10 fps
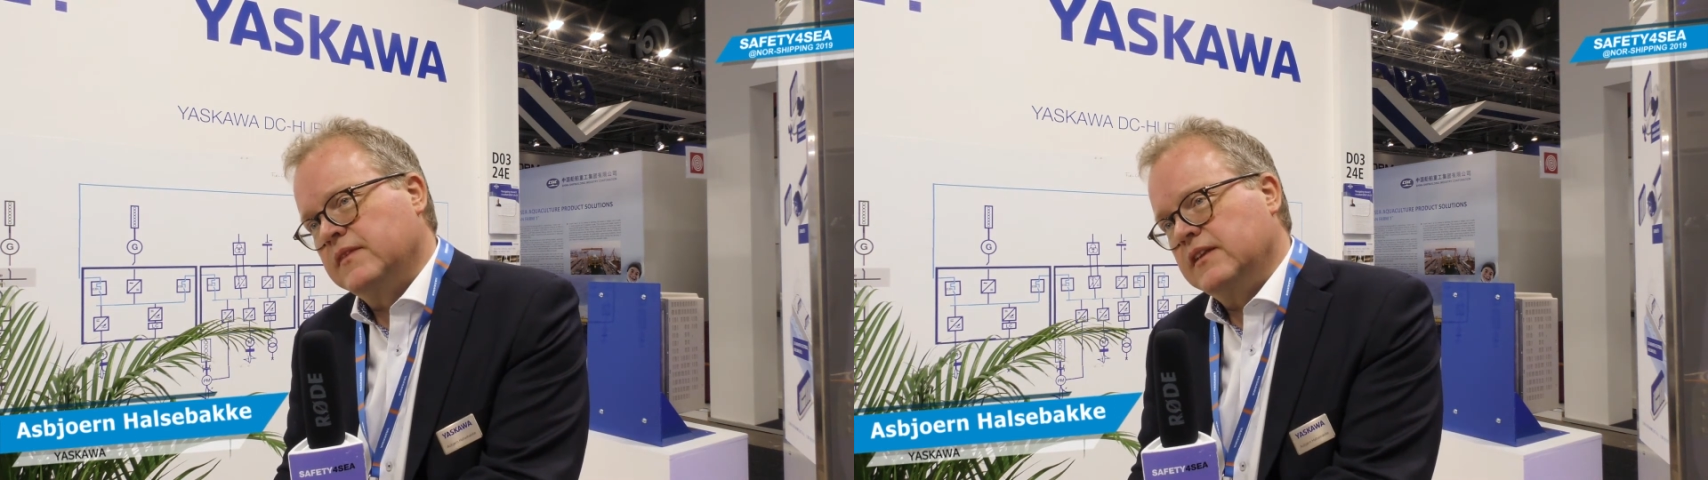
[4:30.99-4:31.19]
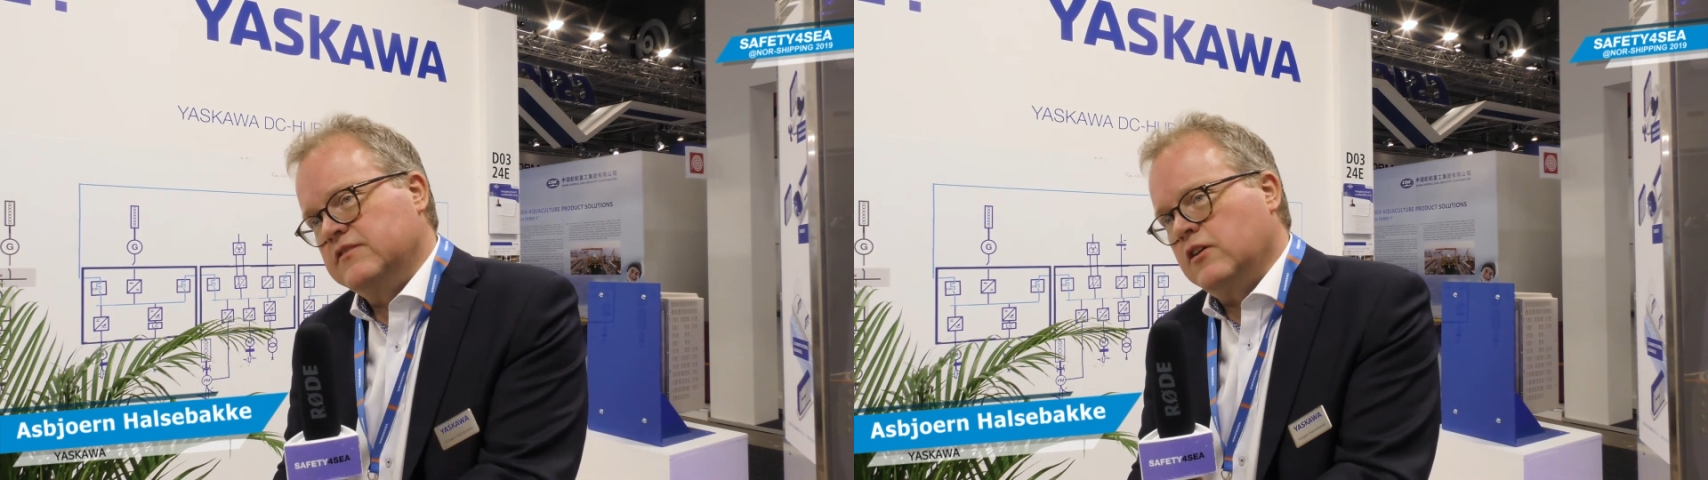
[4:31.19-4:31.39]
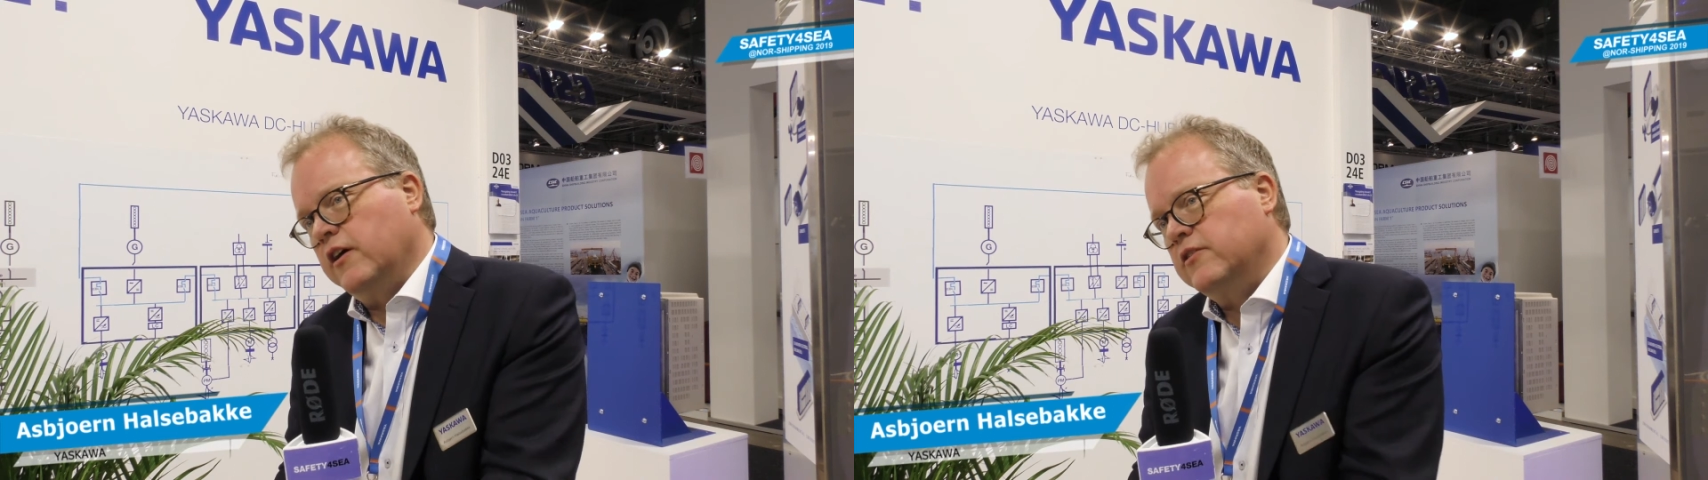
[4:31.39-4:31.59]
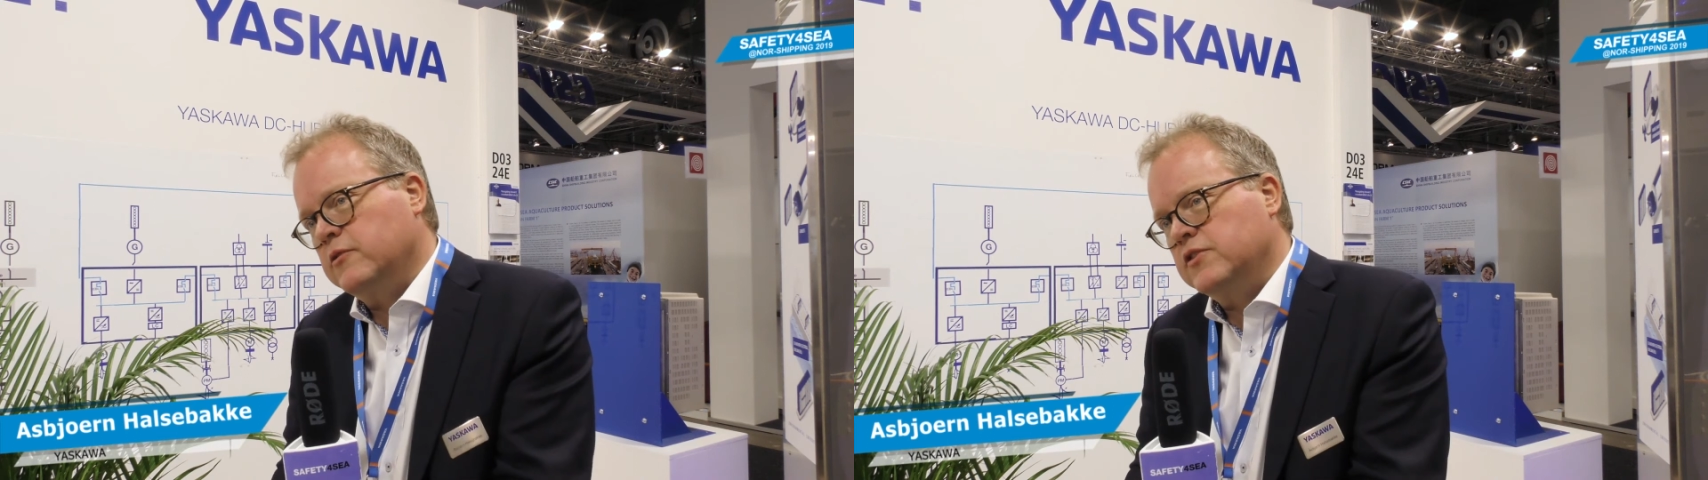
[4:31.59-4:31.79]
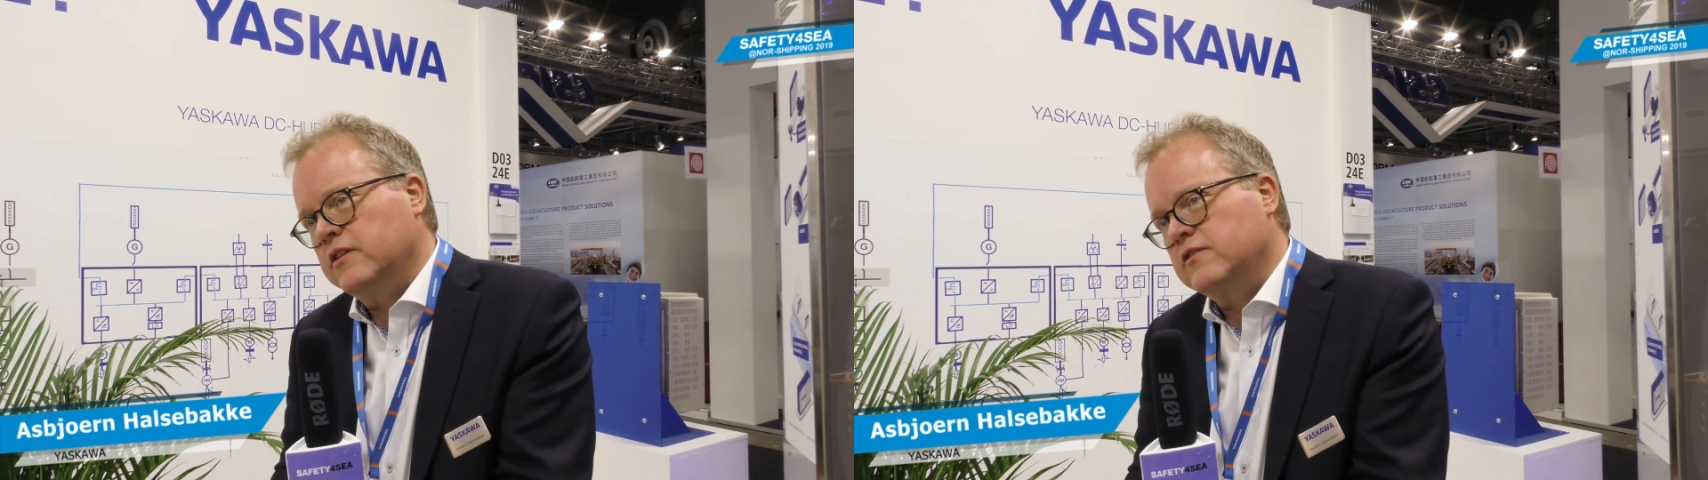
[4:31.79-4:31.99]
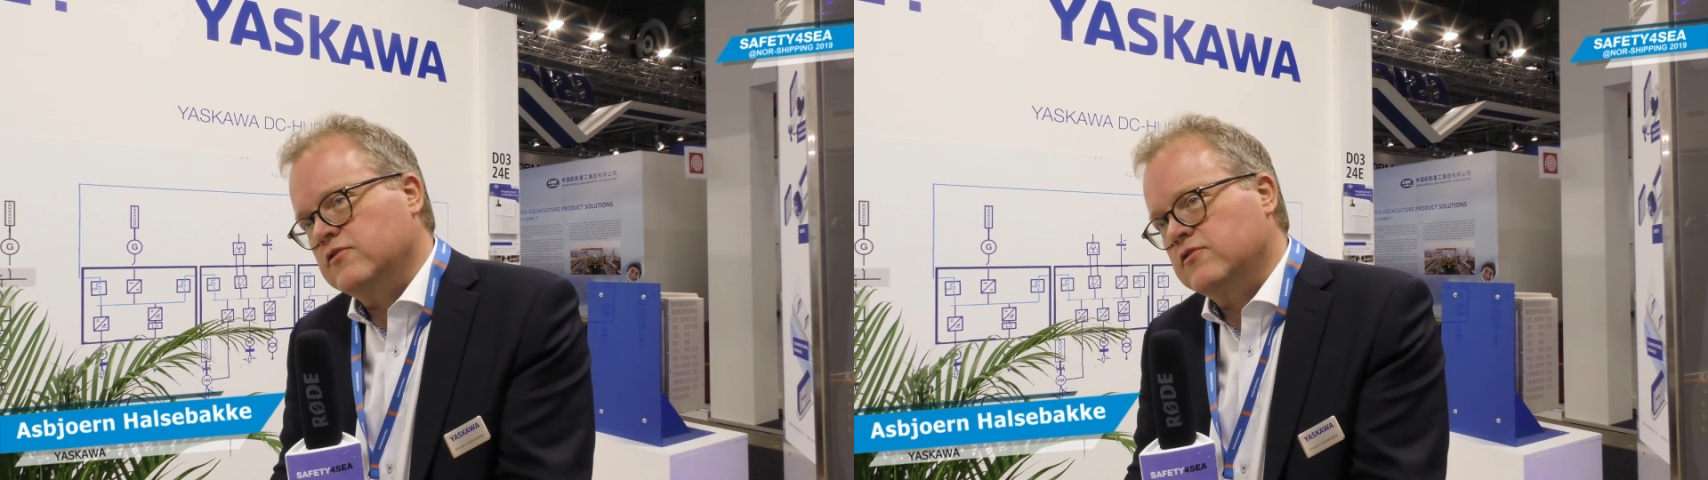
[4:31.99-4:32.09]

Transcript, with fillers: Is hydrogen the